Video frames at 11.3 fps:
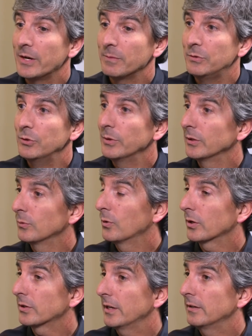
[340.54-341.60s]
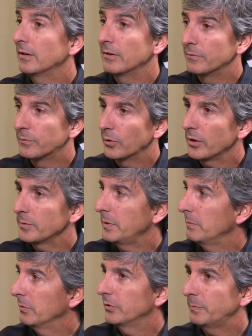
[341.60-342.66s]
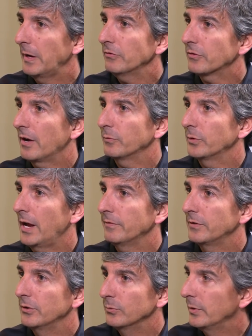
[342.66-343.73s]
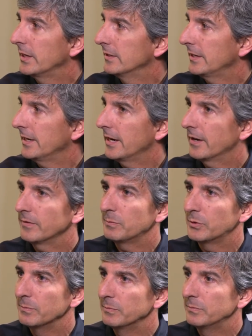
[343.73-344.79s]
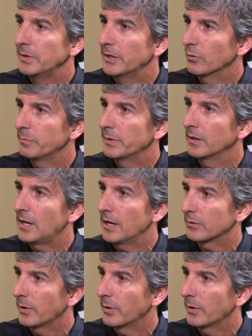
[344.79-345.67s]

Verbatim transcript: end up doing the work that for other people the spacecraft would have to do. We can take care of it, put them in orbit a lot